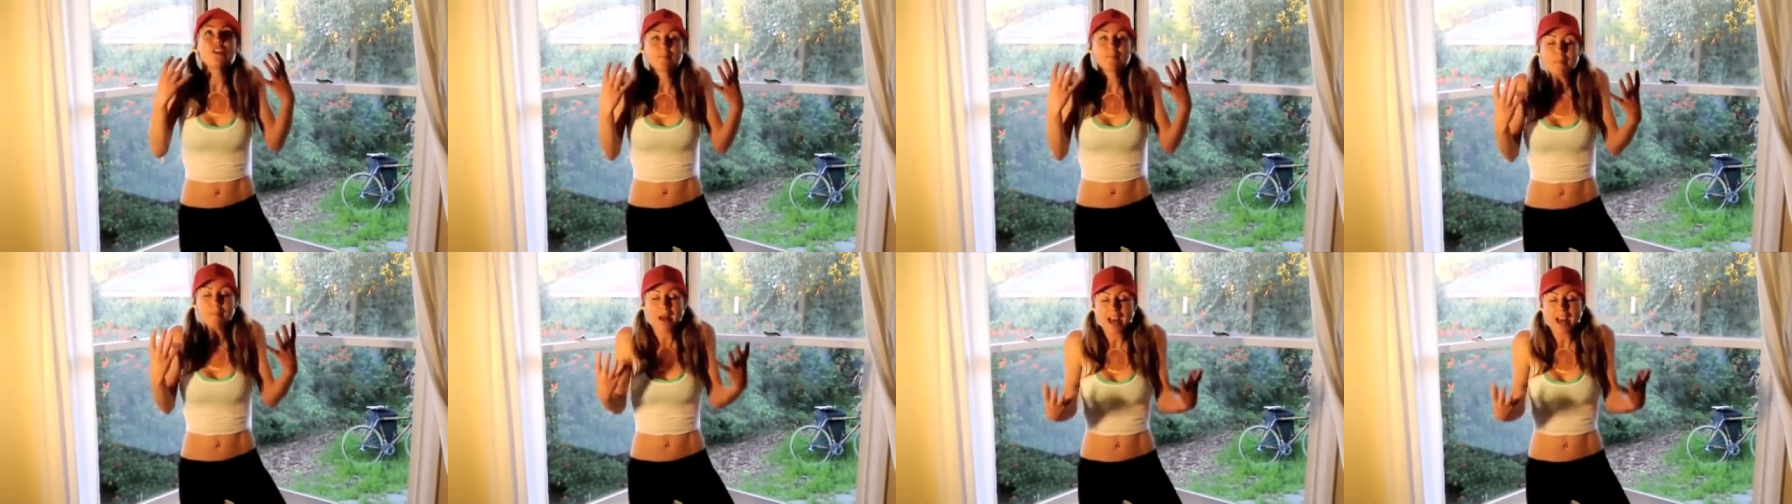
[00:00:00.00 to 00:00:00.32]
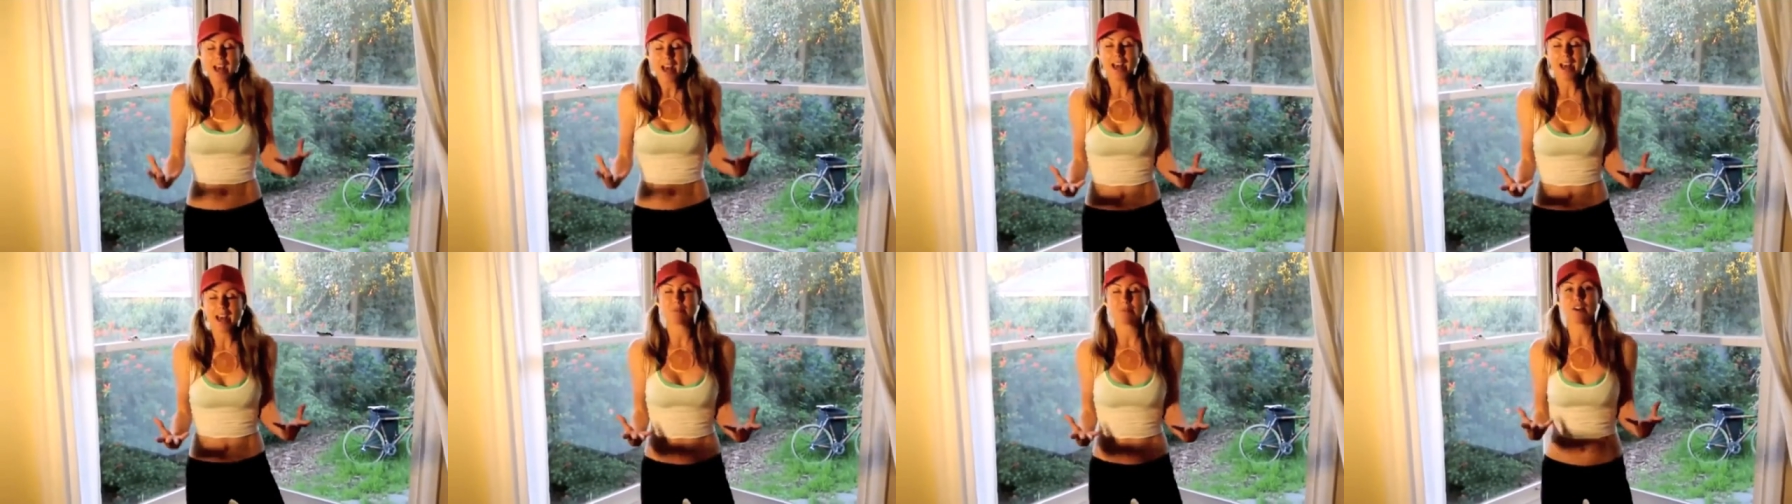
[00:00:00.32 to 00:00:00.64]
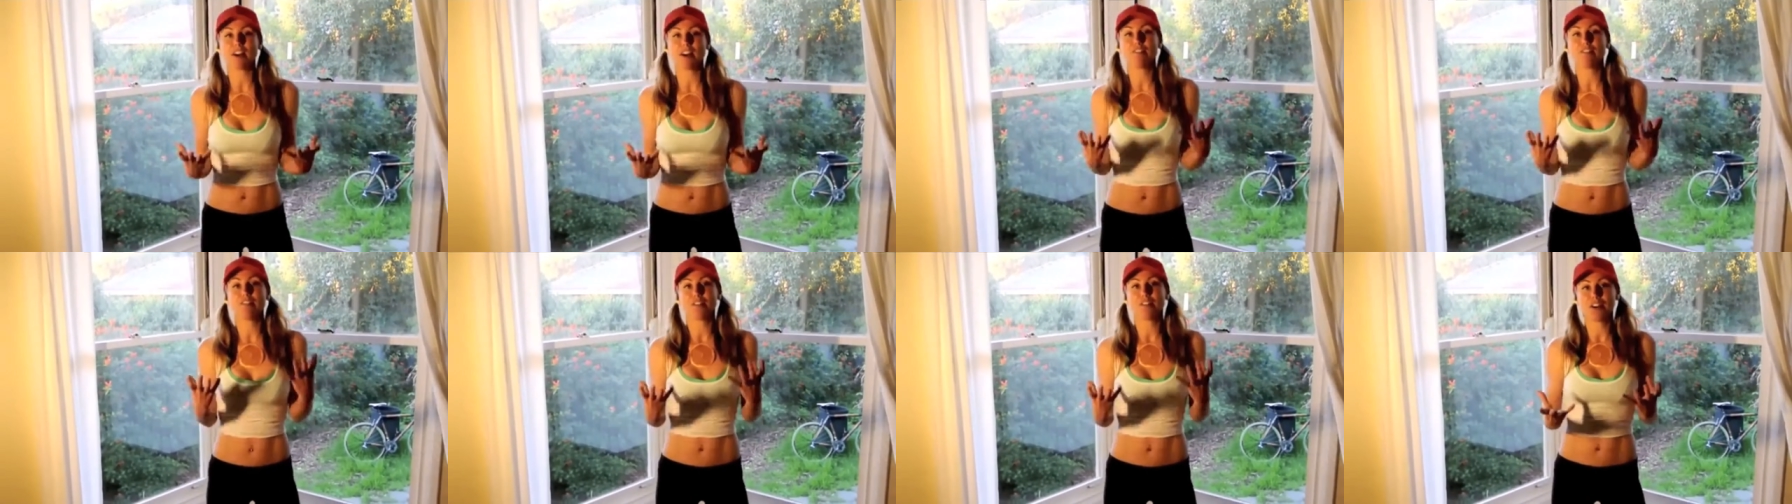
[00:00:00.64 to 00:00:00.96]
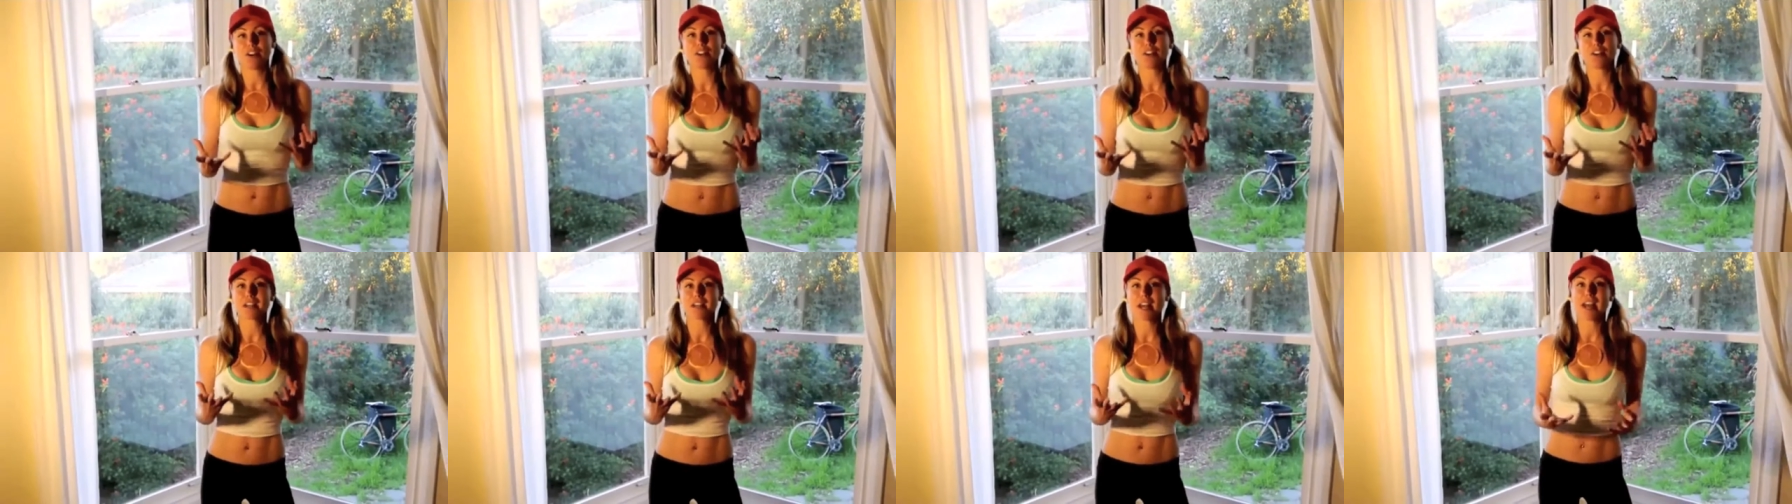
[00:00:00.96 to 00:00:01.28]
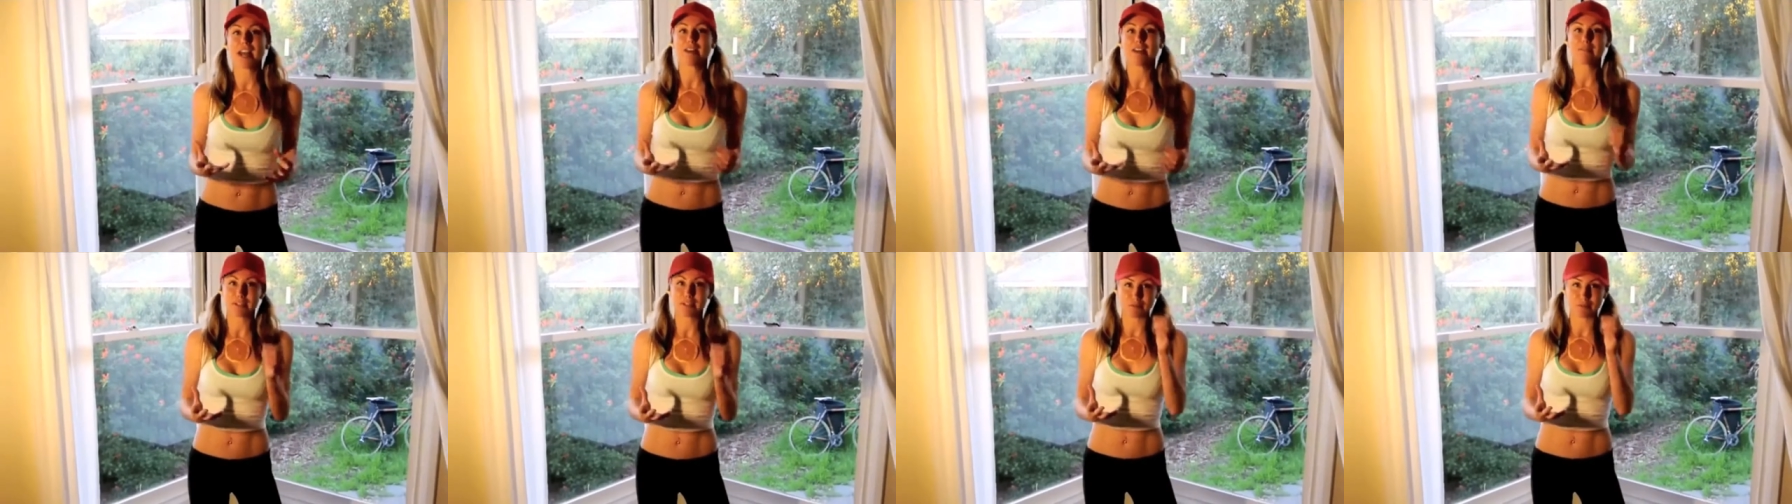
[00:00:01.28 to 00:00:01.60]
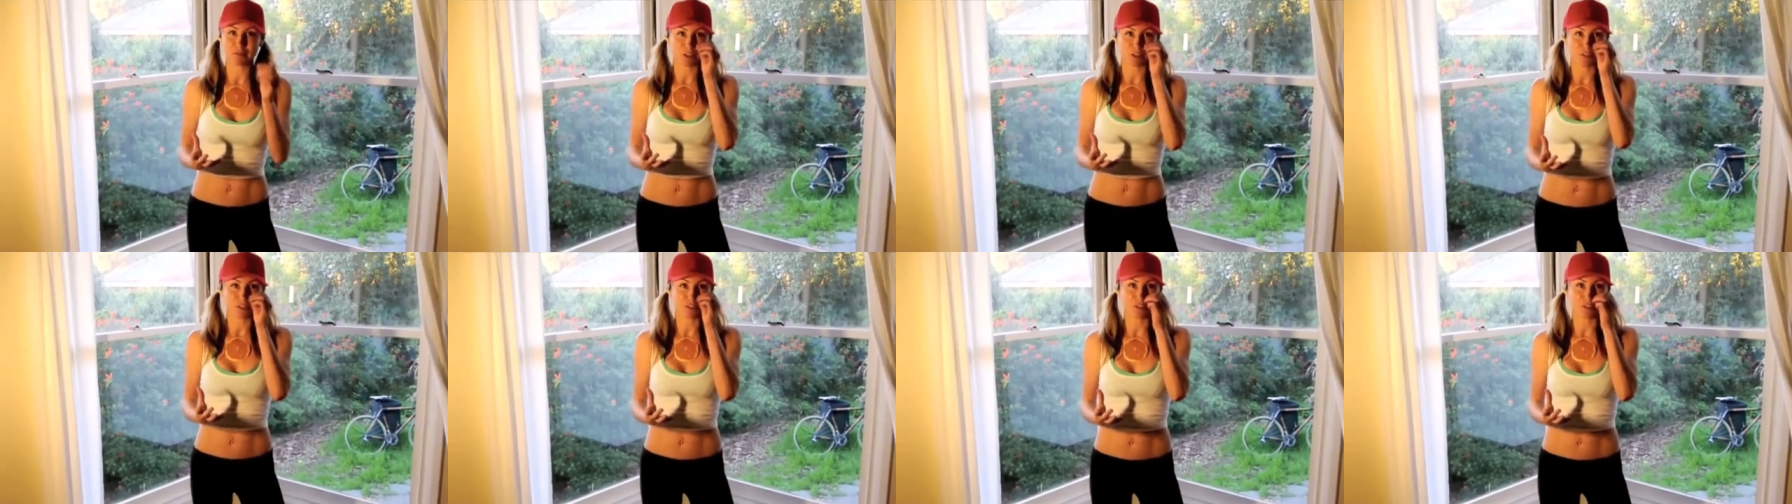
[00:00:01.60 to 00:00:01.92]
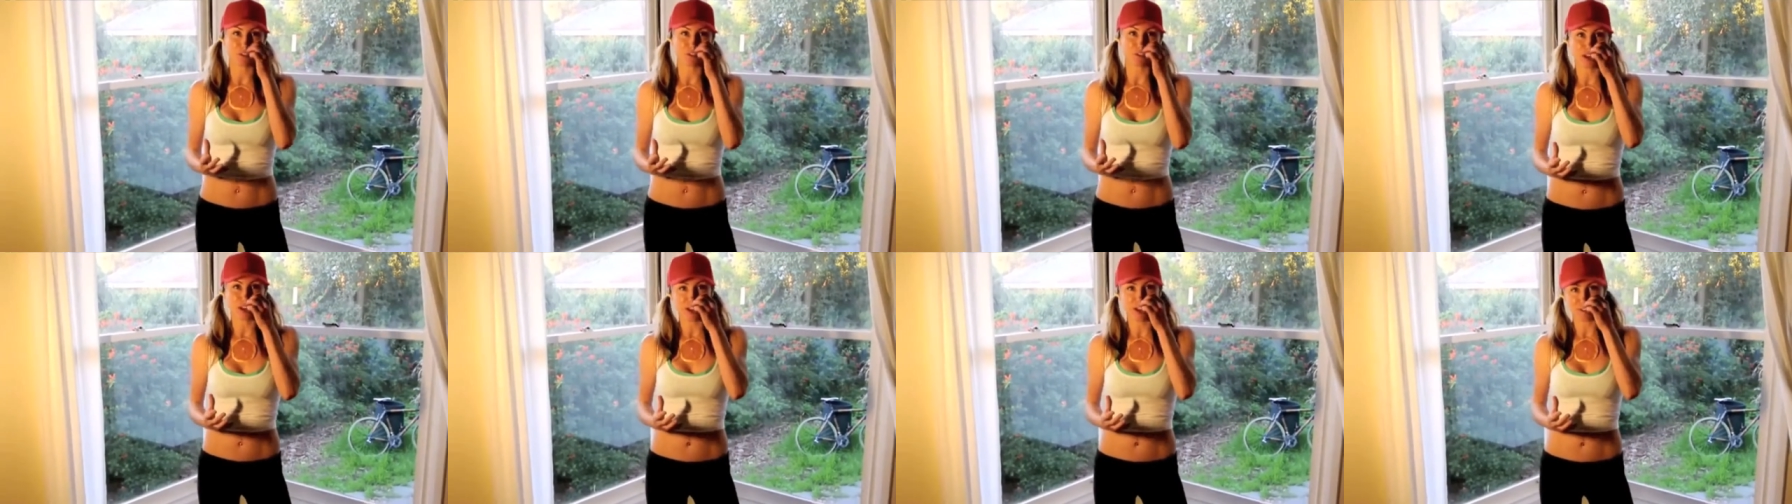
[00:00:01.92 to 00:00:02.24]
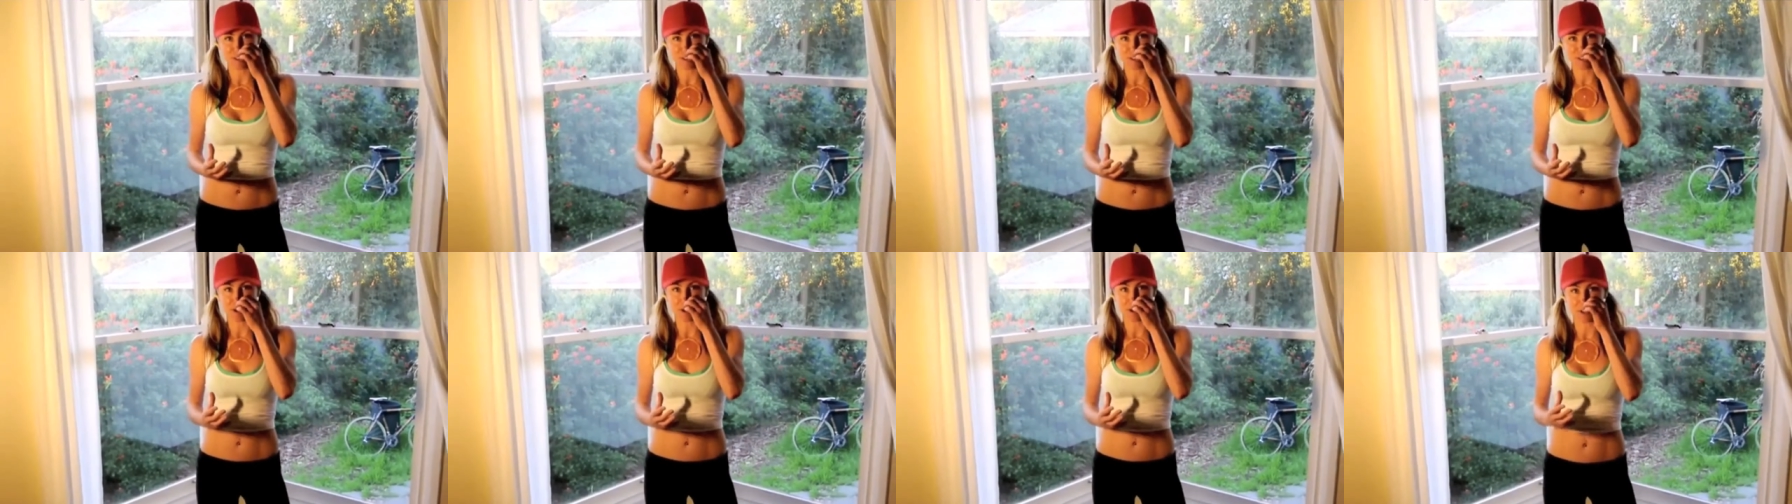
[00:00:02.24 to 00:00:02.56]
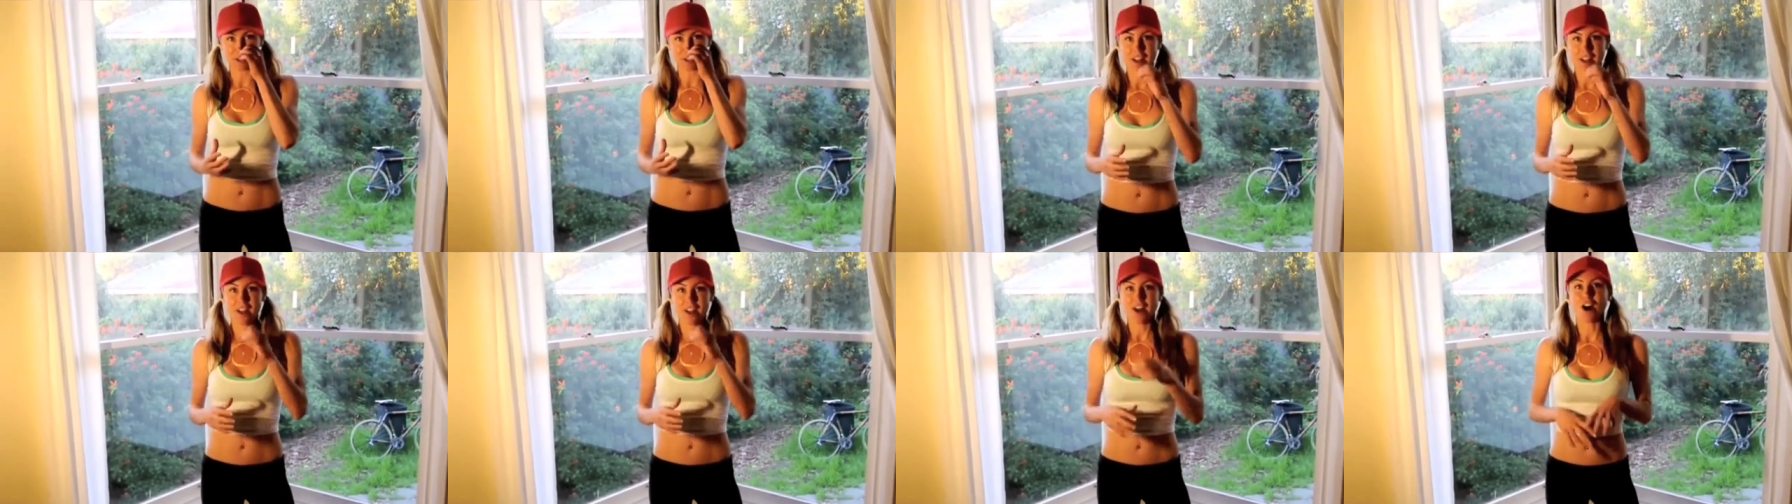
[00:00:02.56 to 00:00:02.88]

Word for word: bad when I first came to the raw food lifestyle